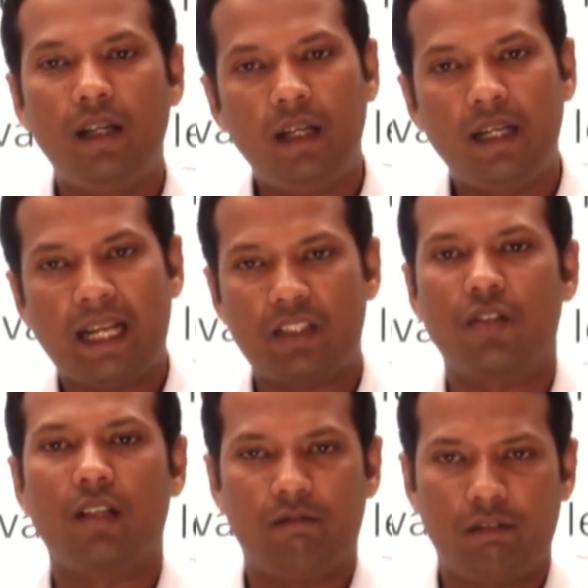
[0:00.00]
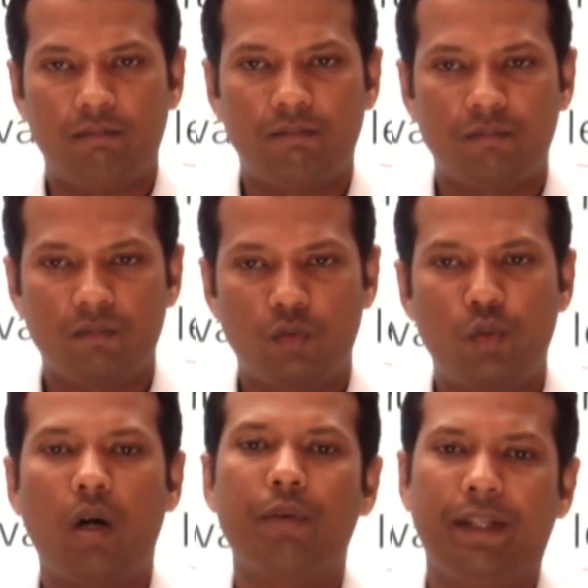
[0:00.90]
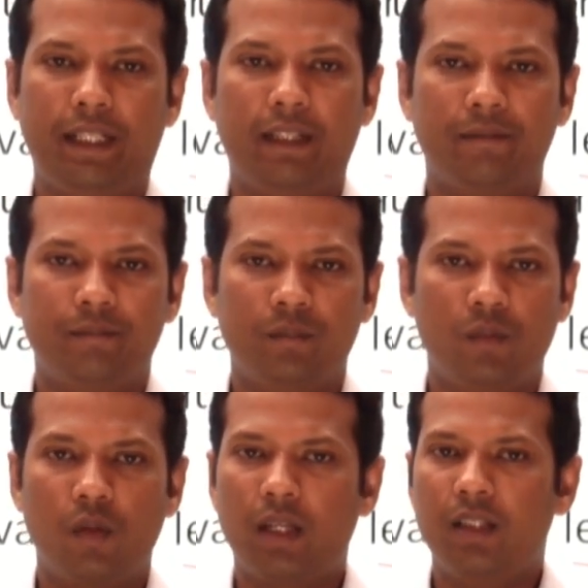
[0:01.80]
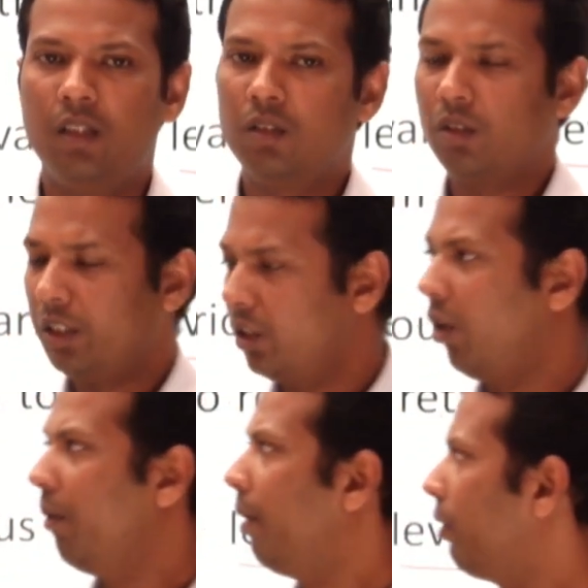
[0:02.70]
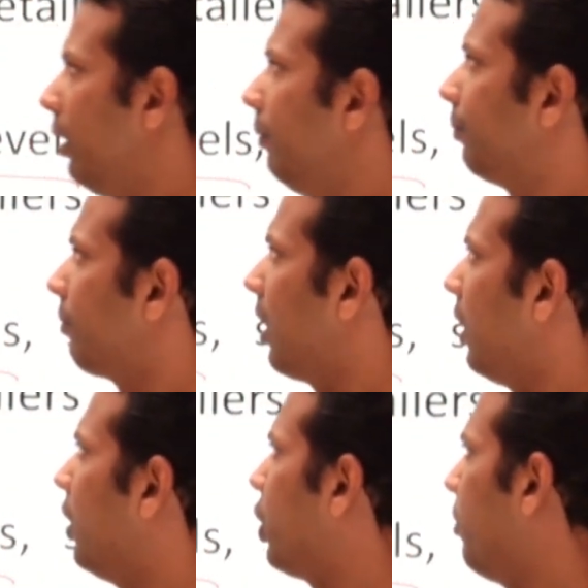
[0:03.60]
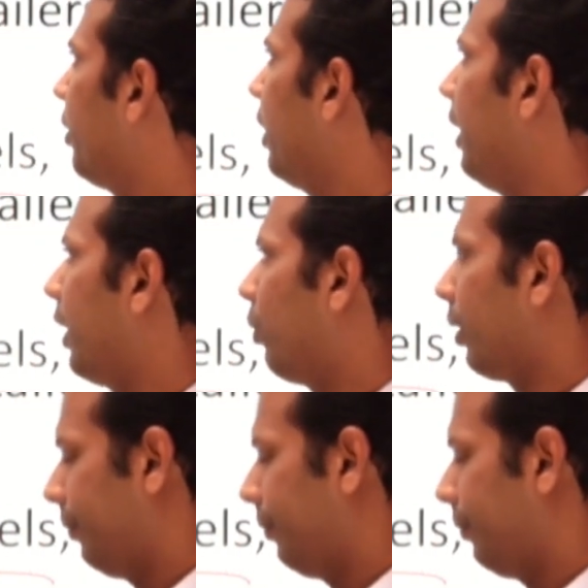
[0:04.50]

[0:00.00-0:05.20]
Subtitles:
national level throughout India. Okay, so this is all about the distributed network.